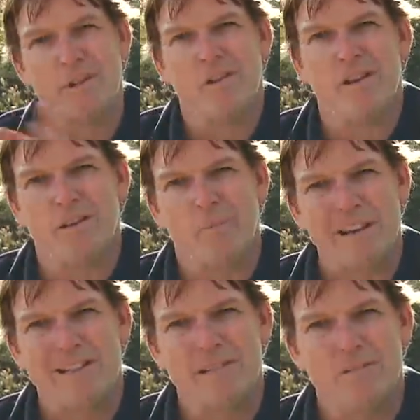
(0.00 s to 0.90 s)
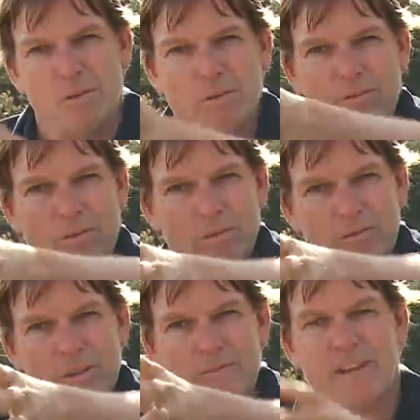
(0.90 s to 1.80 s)
growing in Wellington or
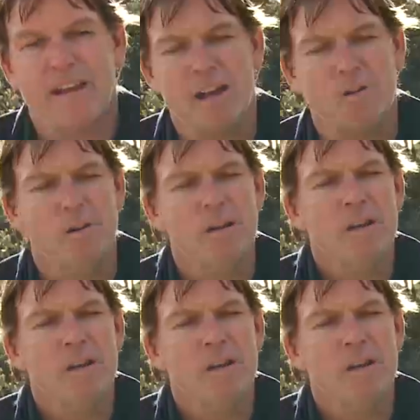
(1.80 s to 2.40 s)
Invercargill.